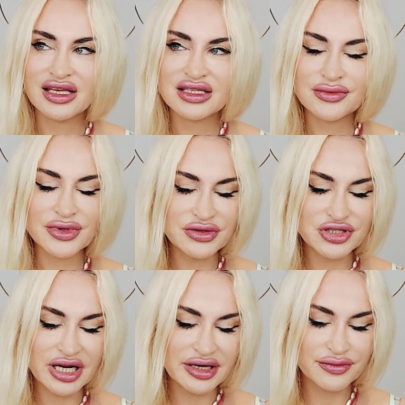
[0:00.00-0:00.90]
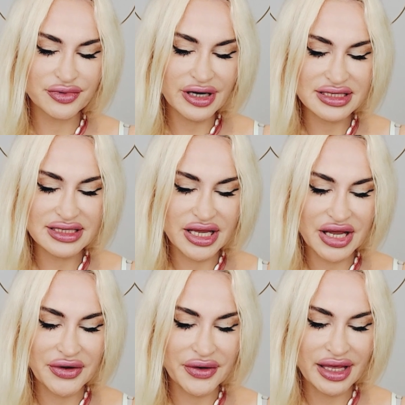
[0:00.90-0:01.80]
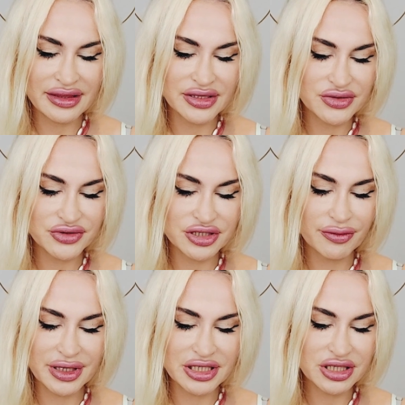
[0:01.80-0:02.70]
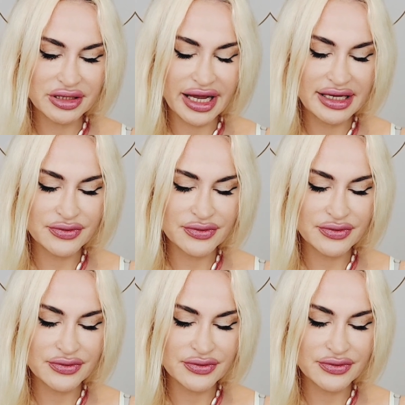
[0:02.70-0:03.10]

someone who tried to impress you and they told you a bunch of lies,